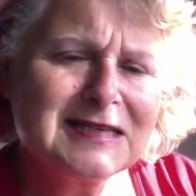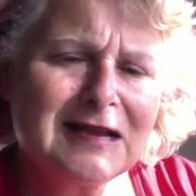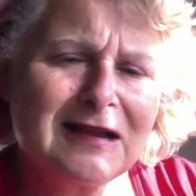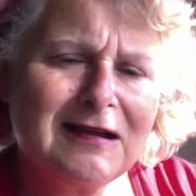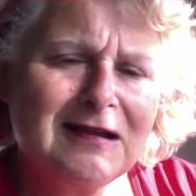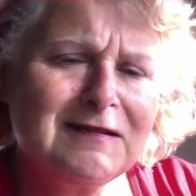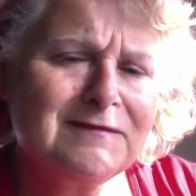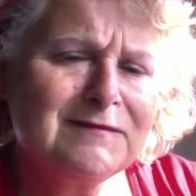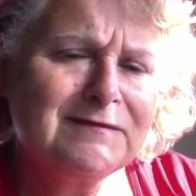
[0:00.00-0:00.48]

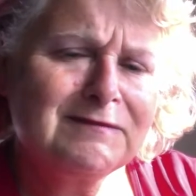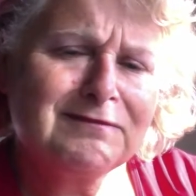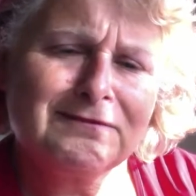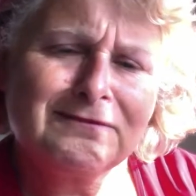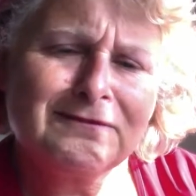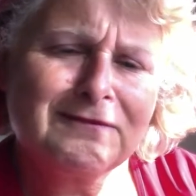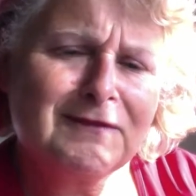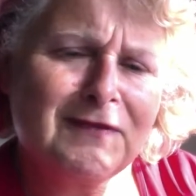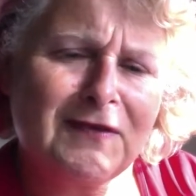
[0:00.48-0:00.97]
I
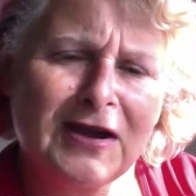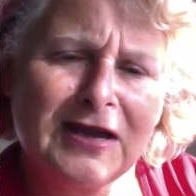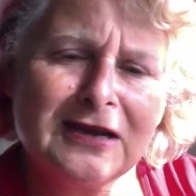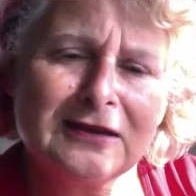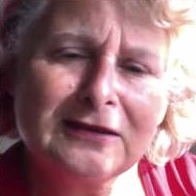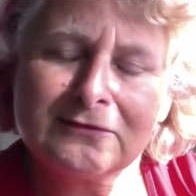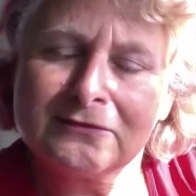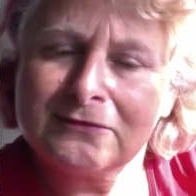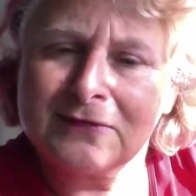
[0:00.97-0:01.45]
find it
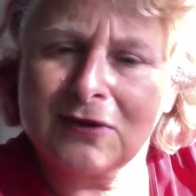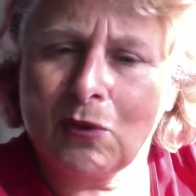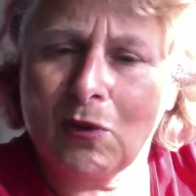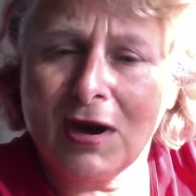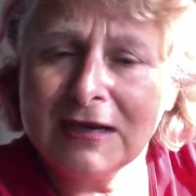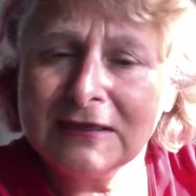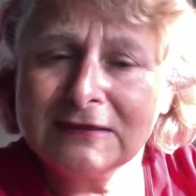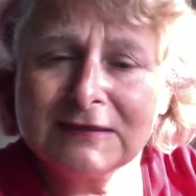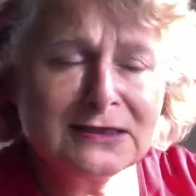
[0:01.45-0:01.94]

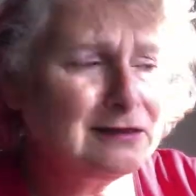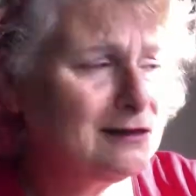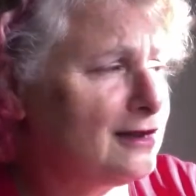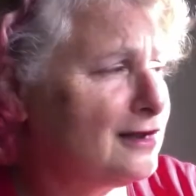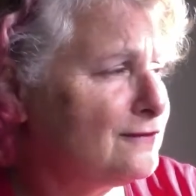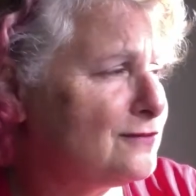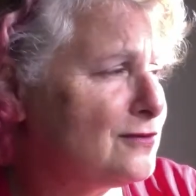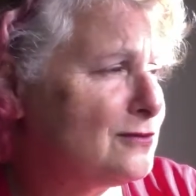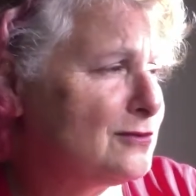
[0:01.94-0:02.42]
quite
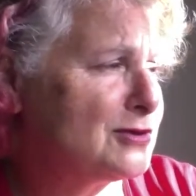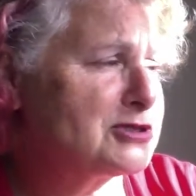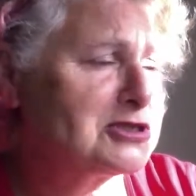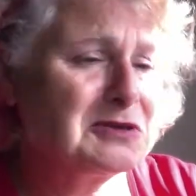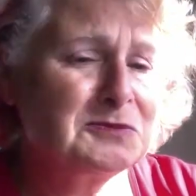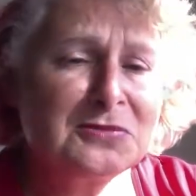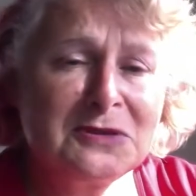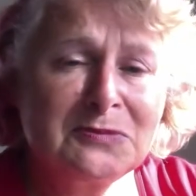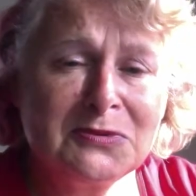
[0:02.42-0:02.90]
delightful watching
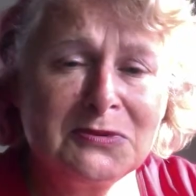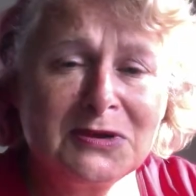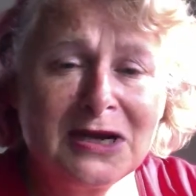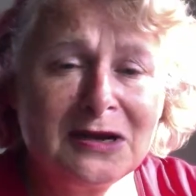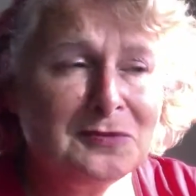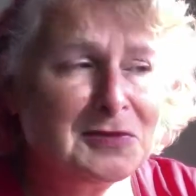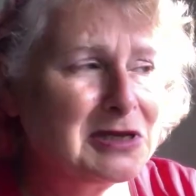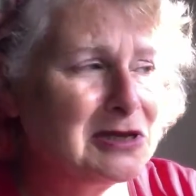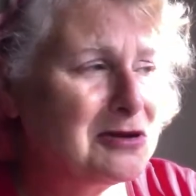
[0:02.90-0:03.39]
people
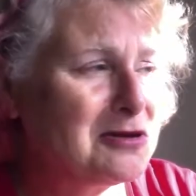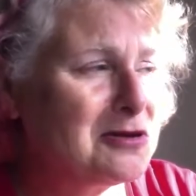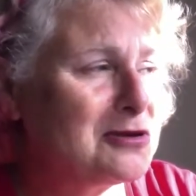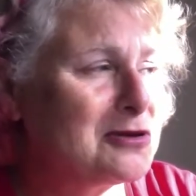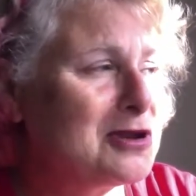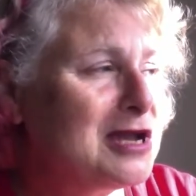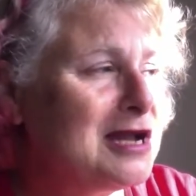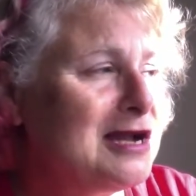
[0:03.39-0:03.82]
come and go.